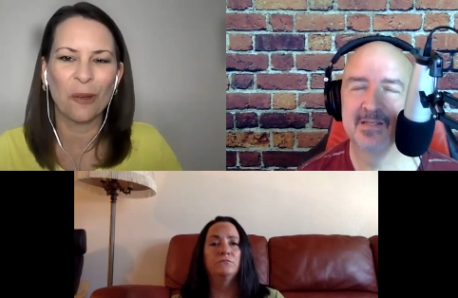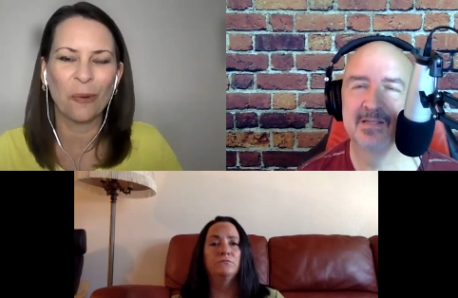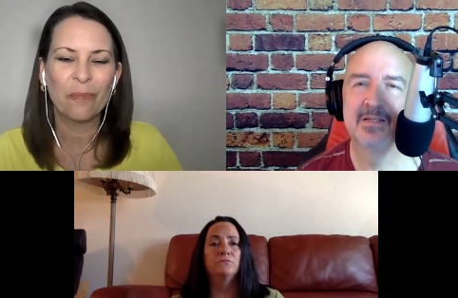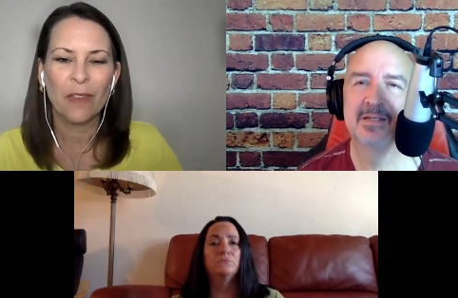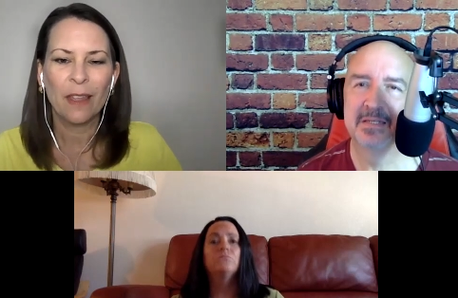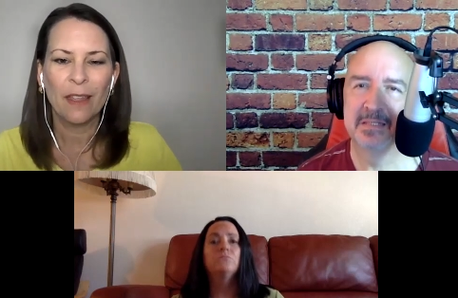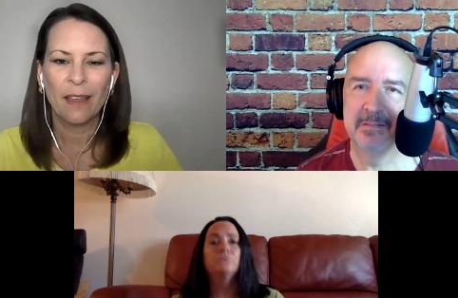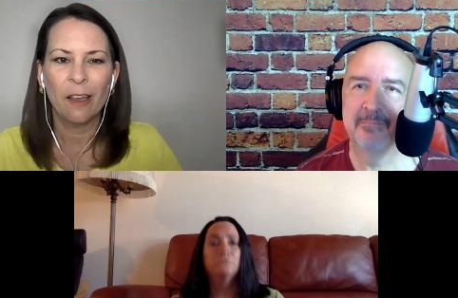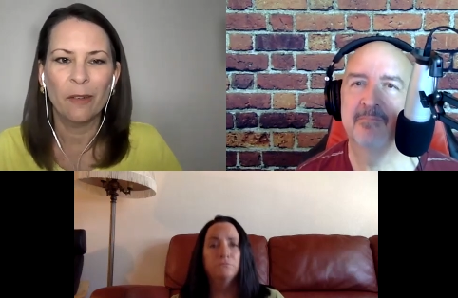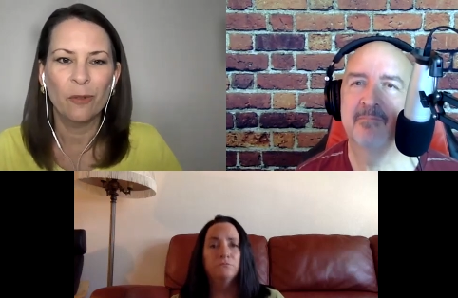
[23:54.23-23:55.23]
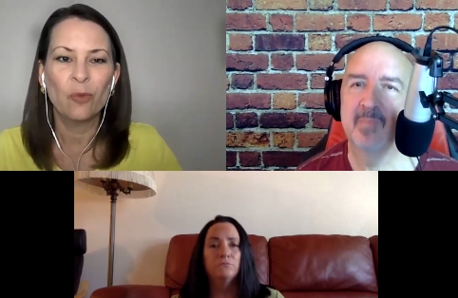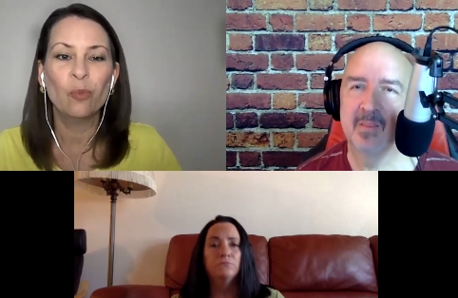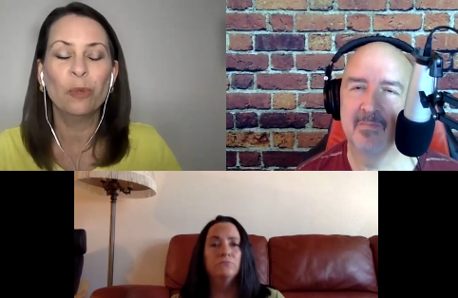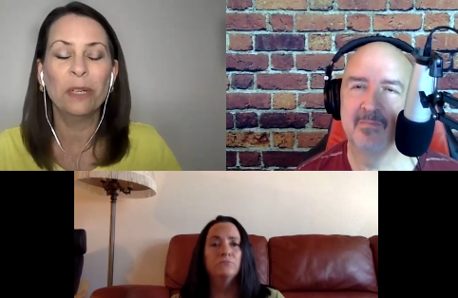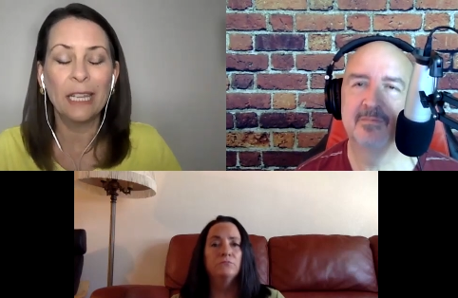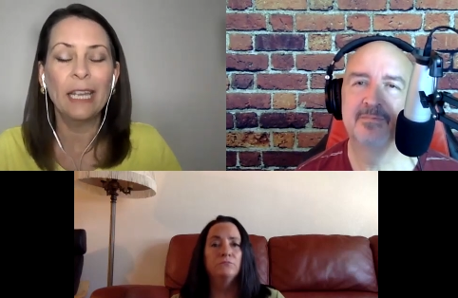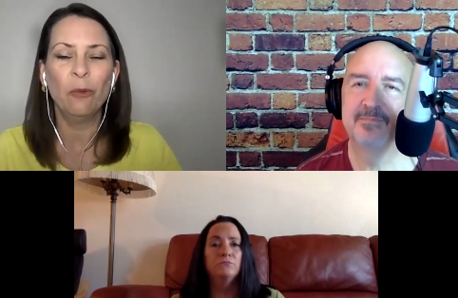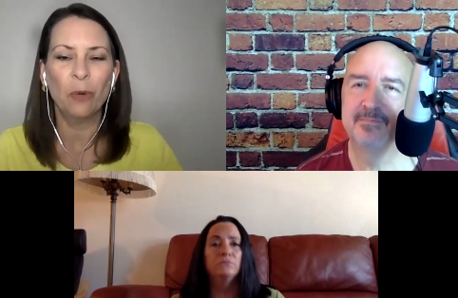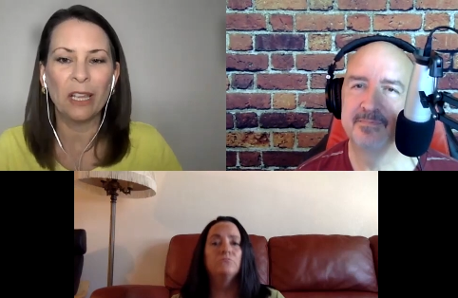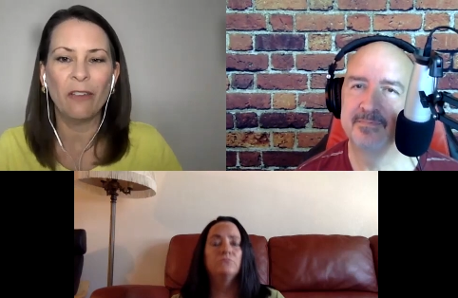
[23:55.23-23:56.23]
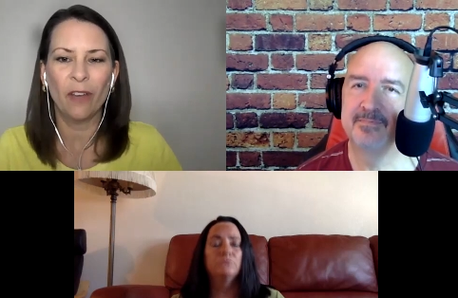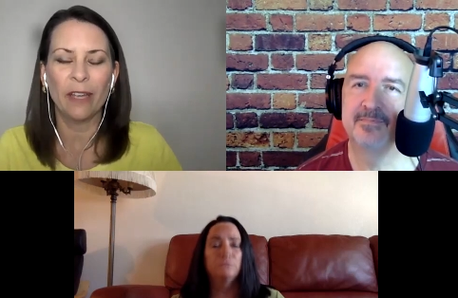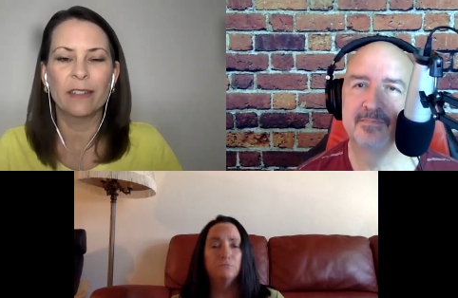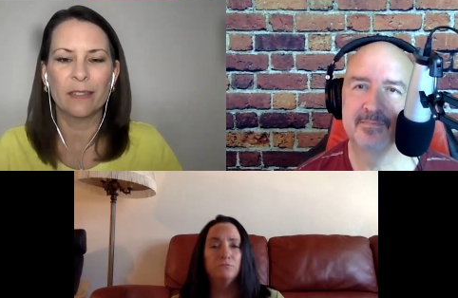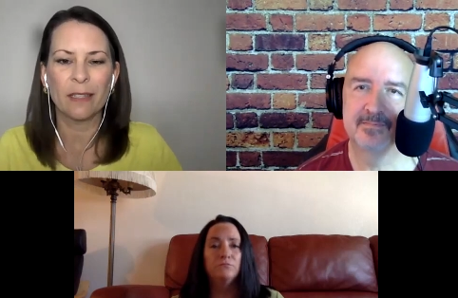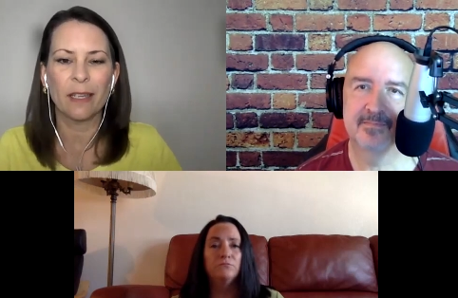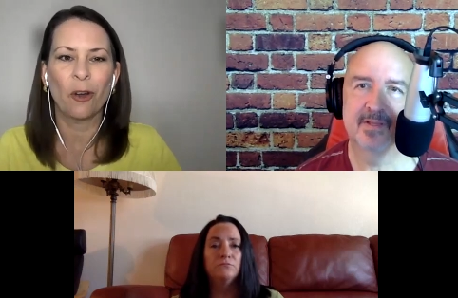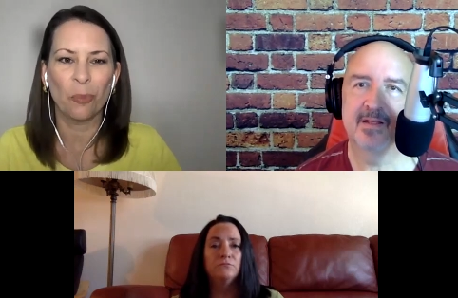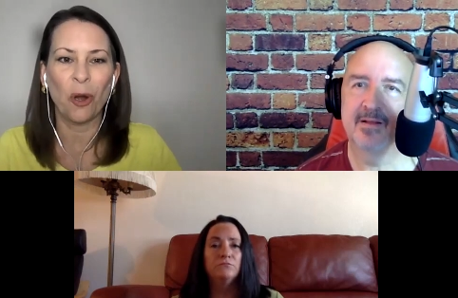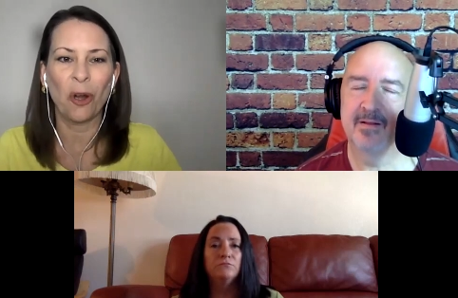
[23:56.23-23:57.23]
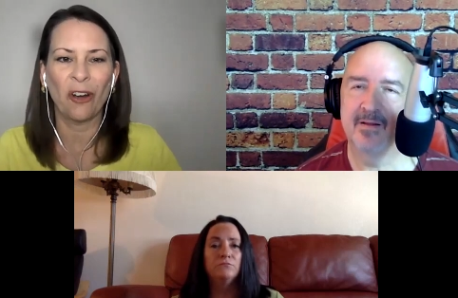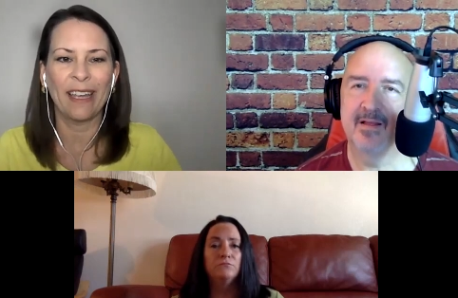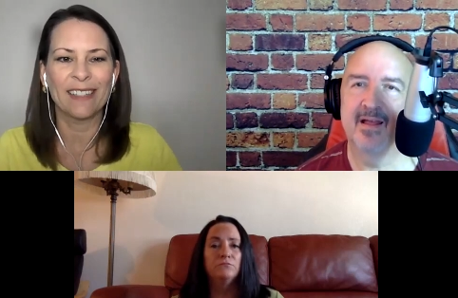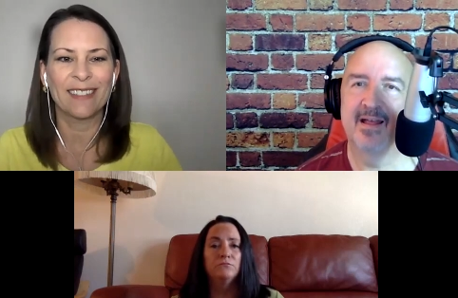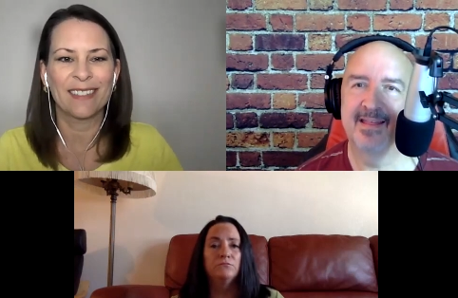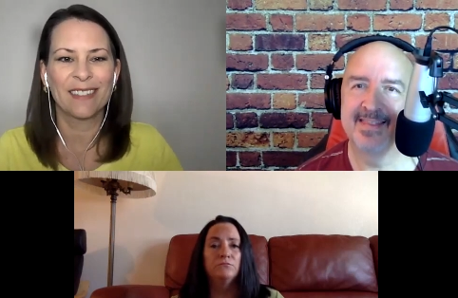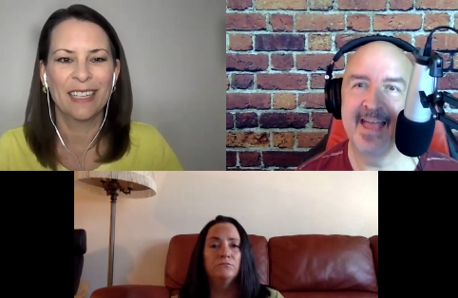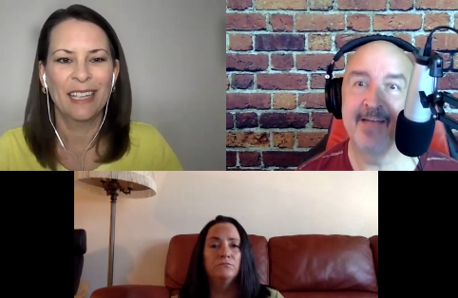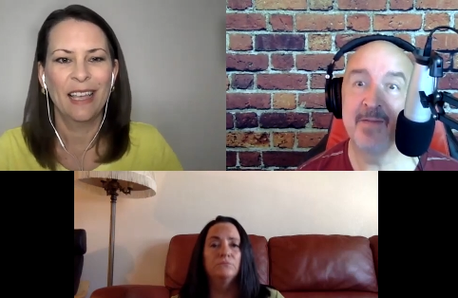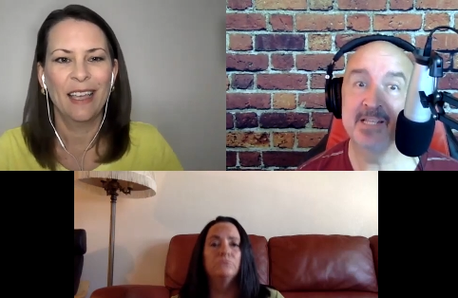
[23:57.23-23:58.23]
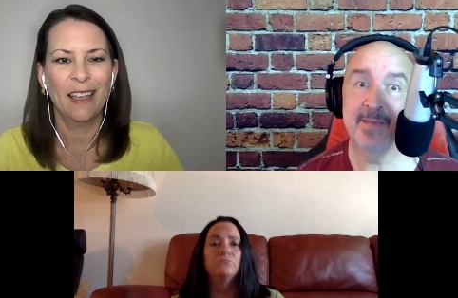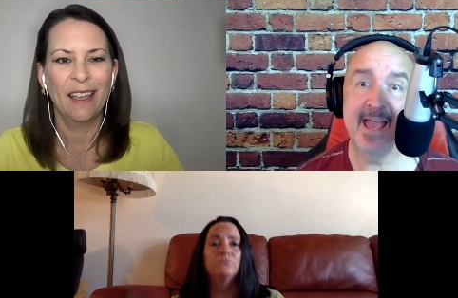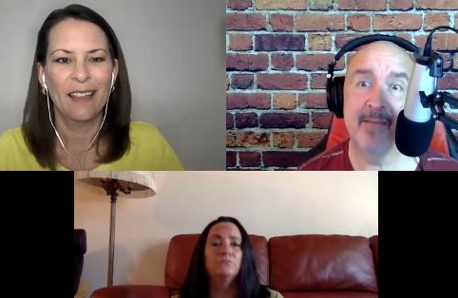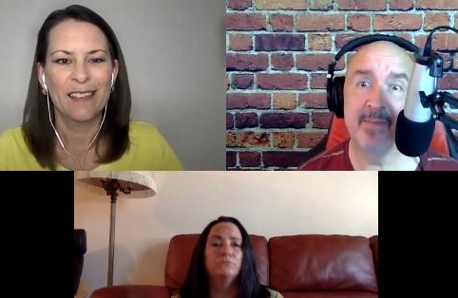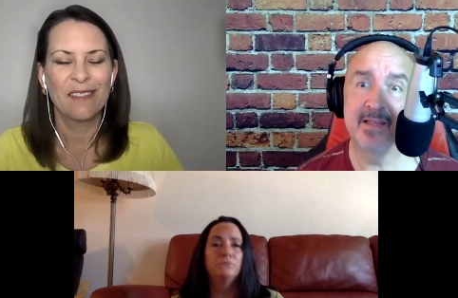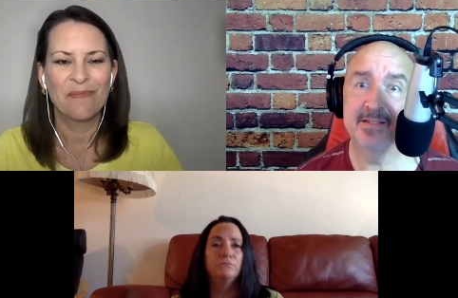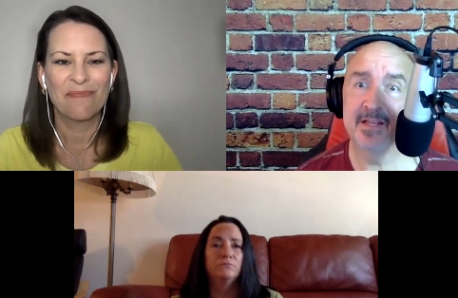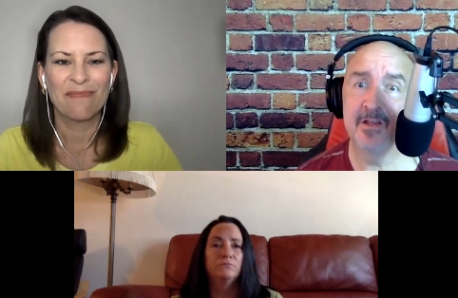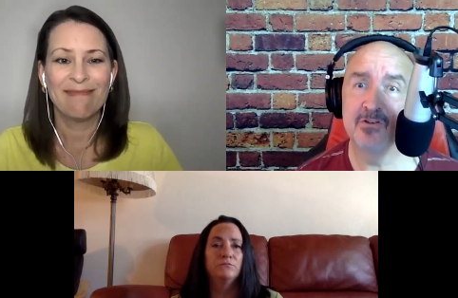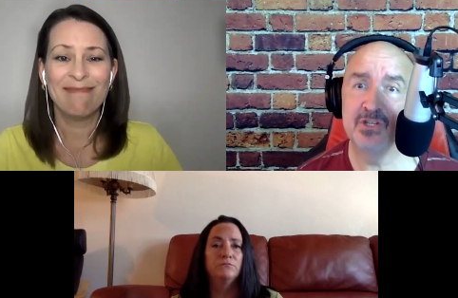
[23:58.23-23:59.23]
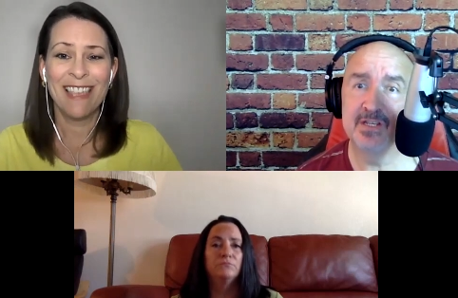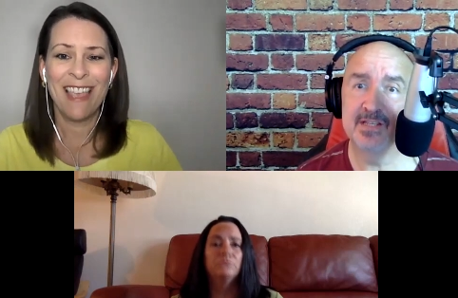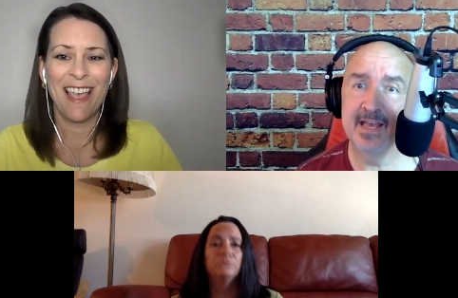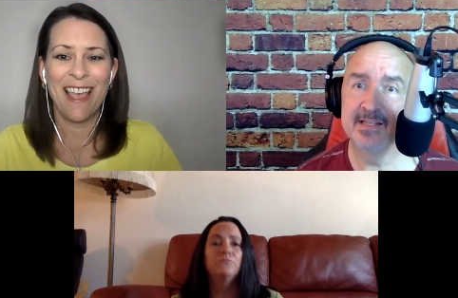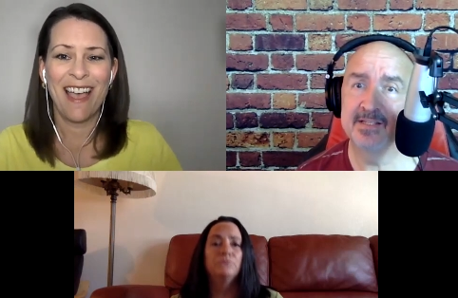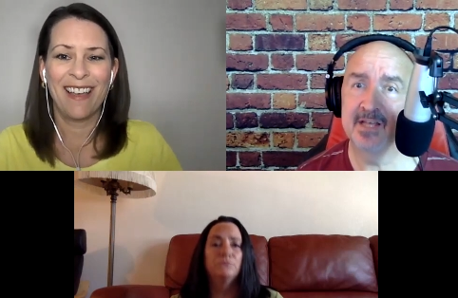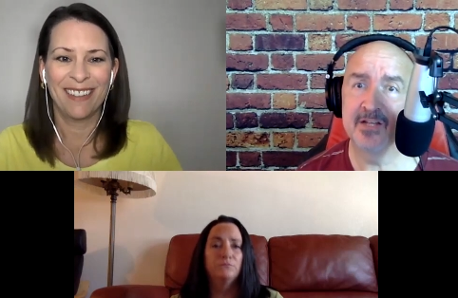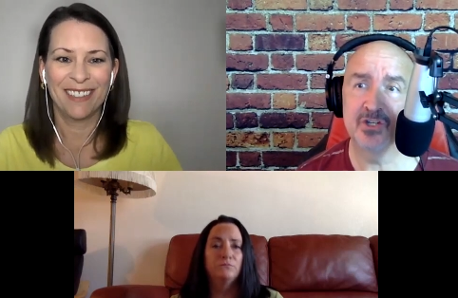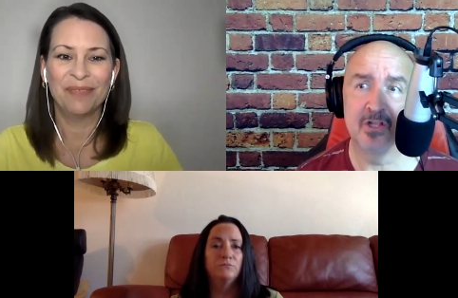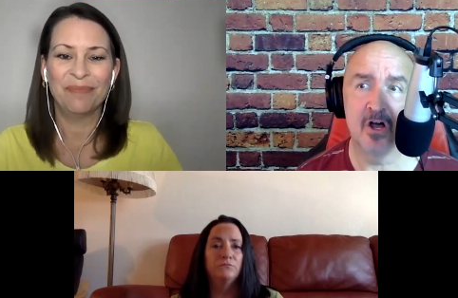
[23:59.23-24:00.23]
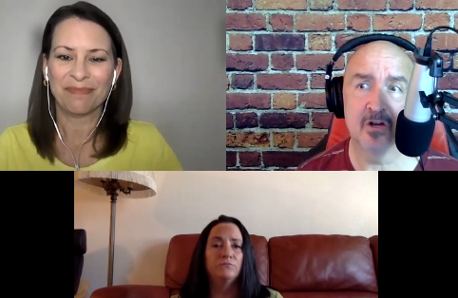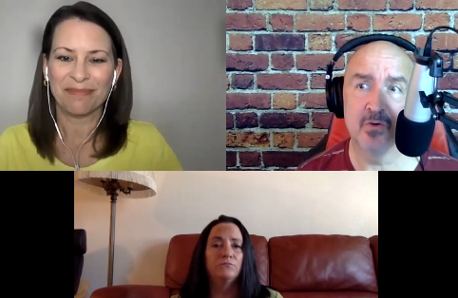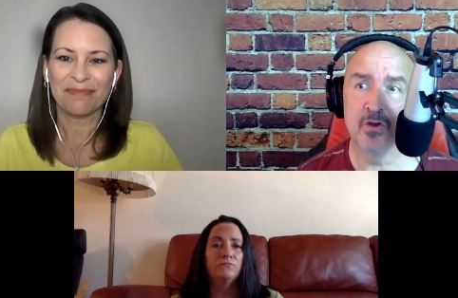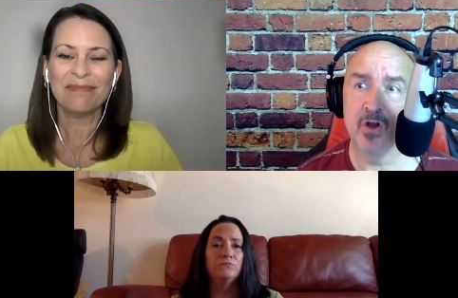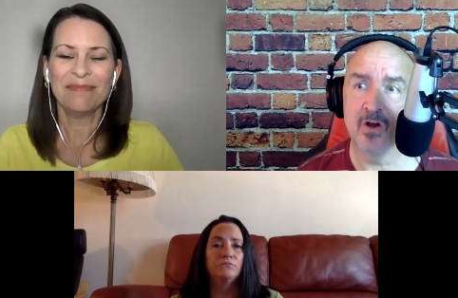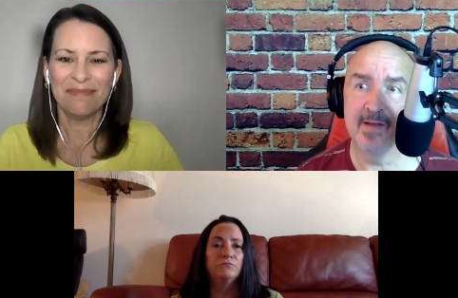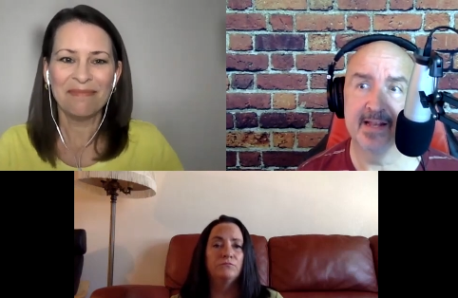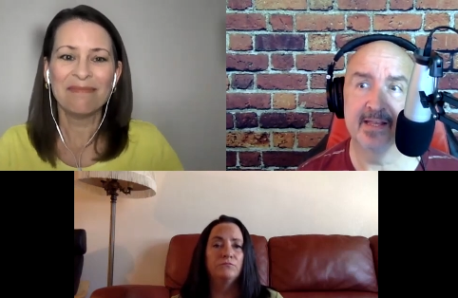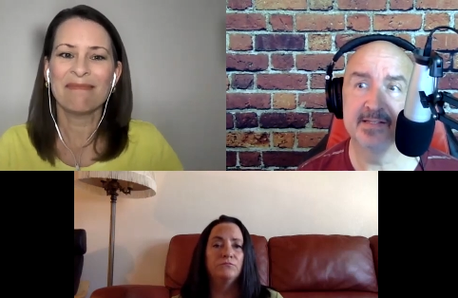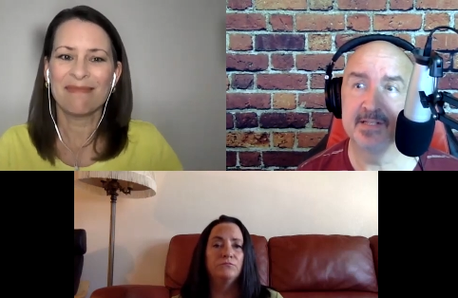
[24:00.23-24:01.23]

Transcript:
Speaker 1: So uh, it was really really fun to see her progress
Speaker 2: that makes me happy because i know she's yeah. had such a long road already and